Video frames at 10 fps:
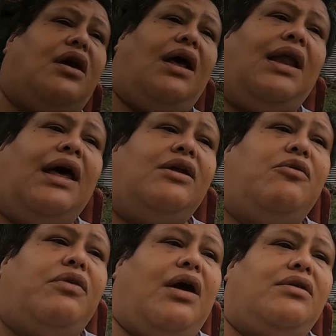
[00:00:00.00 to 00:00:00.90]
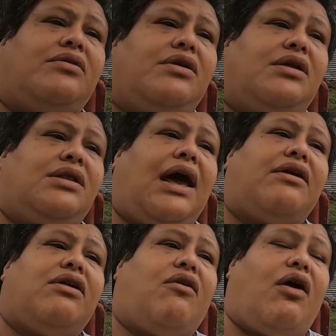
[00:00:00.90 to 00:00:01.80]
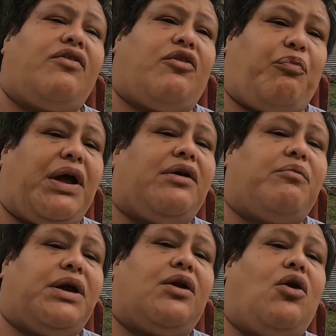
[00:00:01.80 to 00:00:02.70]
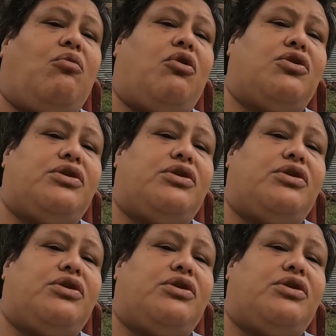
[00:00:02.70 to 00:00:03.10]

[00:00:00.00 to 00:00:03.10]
a lot of uh, that requires a parent being home all the